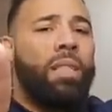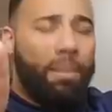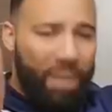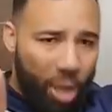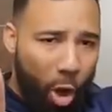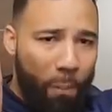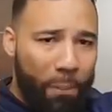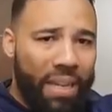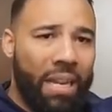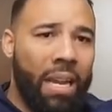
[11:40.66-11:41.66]
to be
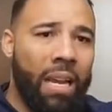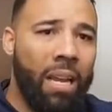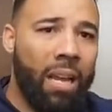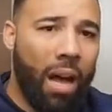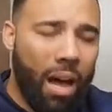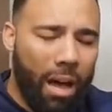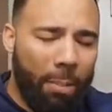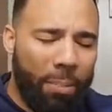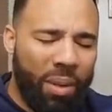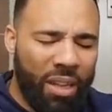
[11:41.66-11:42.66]
open
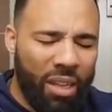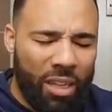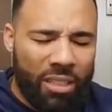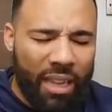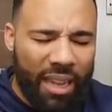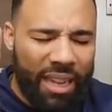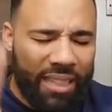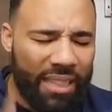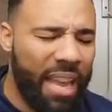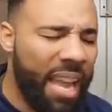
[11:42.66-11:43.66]
up to it.